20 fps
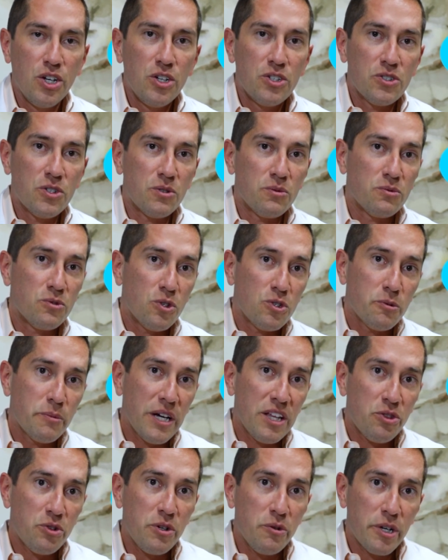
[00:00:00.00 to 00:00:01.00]
So those are
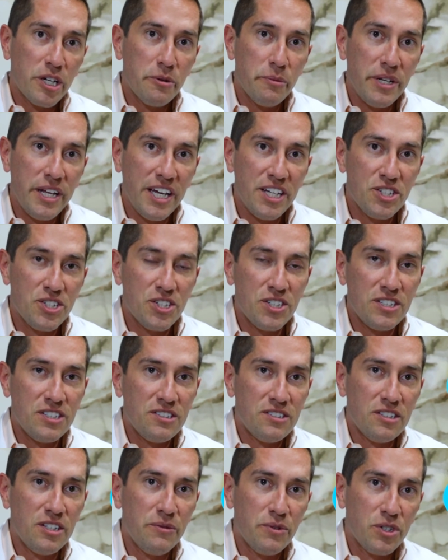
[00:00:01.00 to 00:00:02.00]
my 3
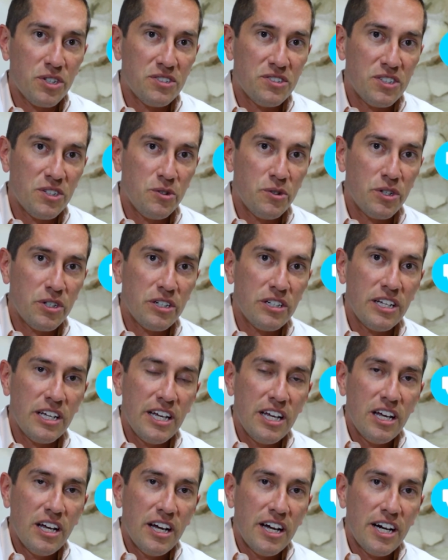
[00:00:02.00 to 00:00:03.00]
recommendations. And if you're considering
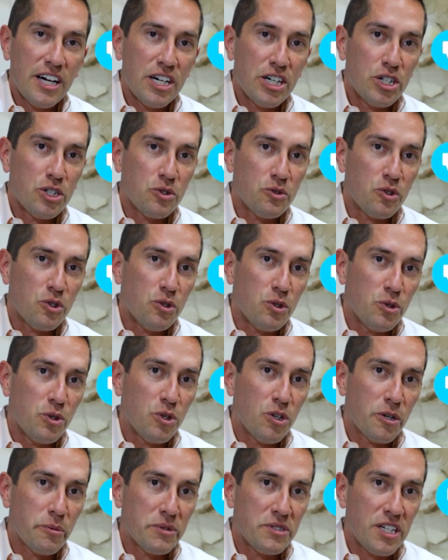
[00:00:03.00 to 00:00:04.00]

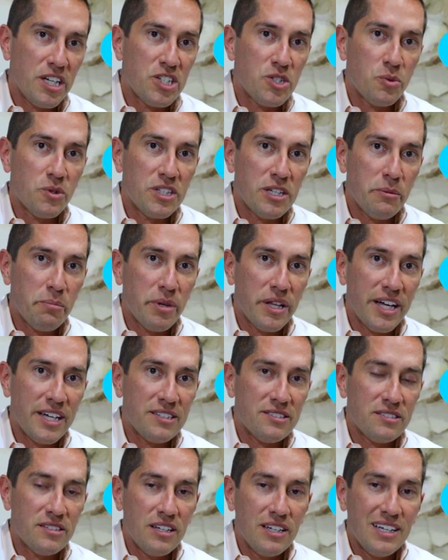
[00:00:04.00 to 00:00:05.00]
gluteal augmentation with
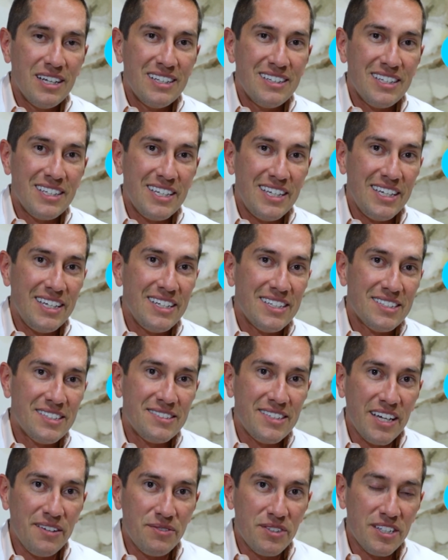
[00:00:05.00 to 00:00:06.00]
implants, the key is
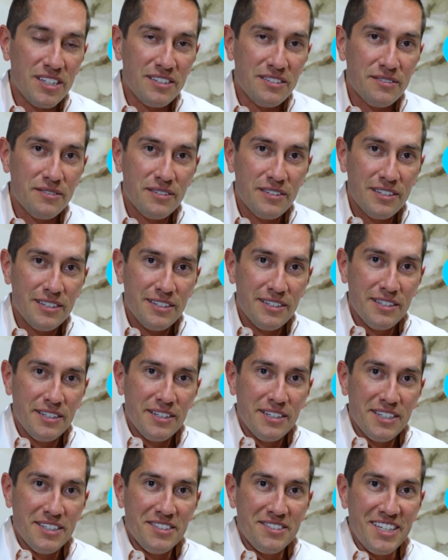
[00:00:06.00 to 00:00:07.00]
safety.
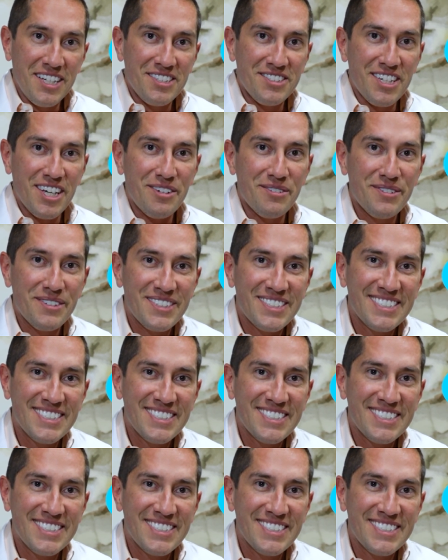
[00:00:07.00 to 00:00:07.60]
Stay safe.